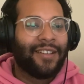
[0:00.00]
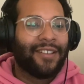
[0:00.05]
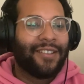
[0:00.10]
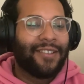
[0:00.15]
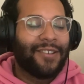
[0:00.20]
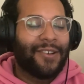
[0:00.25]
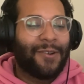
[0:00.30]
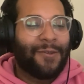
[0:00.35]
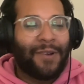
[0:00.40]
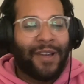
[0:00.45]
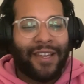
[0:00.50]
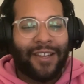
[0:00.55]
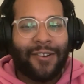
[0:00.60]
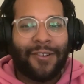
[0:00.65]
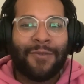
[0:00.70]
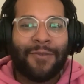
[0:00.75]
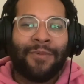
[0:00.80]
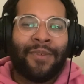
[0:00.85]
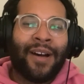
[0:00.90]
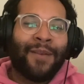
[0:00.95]
Yo, wait,
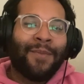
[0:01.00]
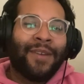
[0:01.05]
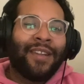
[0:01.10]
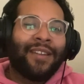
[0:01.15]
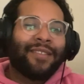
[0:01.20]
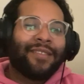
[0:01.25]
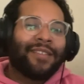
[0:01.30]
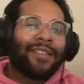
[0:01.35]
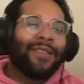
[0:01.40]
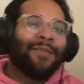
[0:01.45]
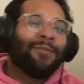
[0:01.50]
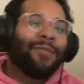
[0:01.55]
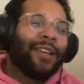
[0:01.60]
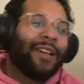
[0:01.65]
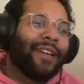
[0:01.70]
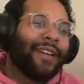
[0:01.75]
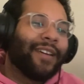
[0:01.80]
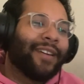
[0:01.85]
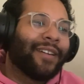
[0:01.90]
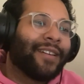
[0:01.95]
her mom made it seem
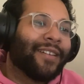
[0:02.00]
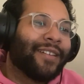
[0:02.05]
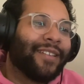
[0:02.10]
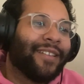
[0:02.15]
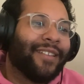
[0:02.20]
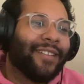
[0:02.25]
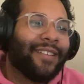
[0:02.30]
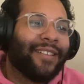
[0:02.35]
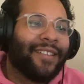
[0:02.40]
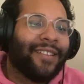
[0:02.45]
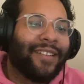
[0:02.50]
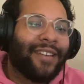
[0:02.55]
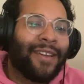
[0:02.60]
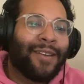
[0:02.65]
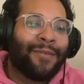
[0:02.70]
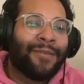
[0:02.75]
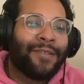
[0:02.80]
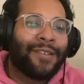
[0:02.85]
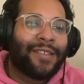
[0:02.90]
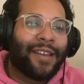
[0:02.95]
like
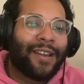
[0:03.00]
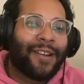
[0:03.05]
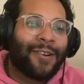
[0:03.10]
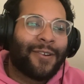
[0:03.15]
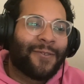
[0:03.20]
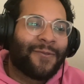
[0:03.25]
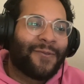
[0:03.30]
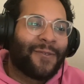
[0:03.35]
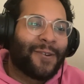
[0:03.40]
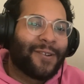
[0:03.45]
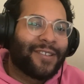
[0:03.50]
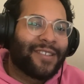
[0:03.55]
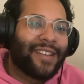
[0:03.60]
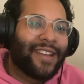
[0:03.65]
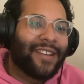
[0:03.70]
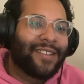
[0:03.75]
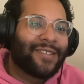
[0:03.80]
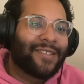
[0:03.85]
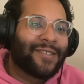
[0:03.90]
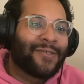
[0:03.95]
it was like her first
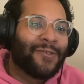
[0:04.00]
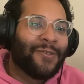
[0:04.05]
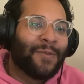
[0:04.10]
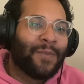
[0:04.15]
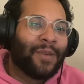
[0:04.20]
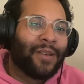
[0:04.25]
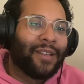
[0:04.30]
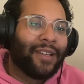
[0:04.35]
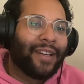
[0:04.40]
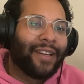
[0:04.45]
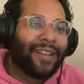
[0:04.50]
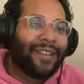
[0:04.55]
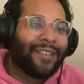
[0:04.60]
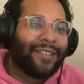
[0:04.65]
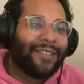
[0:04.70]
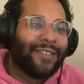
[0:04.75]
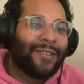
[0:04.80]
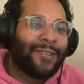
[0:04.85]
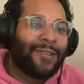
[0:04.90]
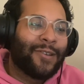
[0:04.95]
day at school, but like
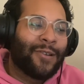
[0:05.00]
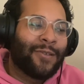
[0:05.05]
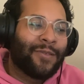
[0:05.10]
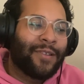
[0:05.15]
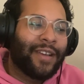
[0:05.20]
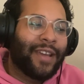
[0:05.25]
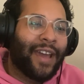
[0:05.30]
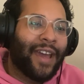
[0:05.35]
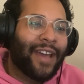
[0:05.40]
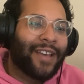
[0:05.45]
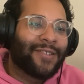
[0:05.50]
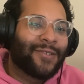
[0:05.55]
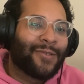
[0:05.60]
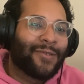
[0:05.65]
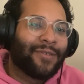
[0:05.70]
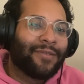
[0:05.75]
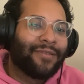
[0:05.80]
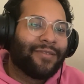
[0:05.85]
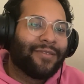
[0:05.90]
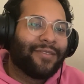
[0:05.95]
she already has
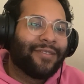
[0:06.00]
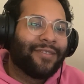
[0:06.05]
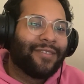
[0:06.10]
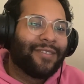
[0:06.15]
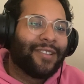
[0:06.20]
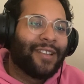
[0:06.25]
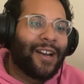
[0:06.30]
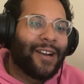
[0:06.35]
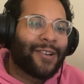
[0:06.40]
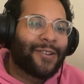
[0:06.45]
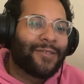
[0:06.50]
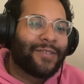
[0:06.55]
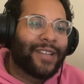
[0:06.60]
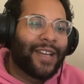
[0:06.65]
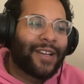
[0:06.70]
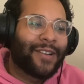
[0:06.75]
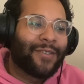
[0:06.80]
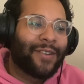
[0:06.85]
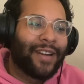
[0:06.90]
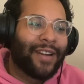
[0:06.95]
her locker
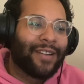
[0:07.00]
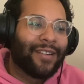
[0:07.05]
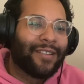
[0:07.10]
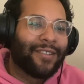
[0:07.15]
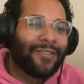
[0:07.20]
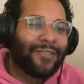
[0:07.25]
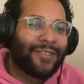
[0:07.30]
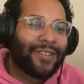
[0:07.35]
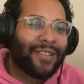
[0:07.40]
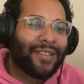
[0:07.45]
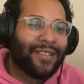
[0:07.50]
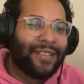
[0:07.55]
decorated and shit.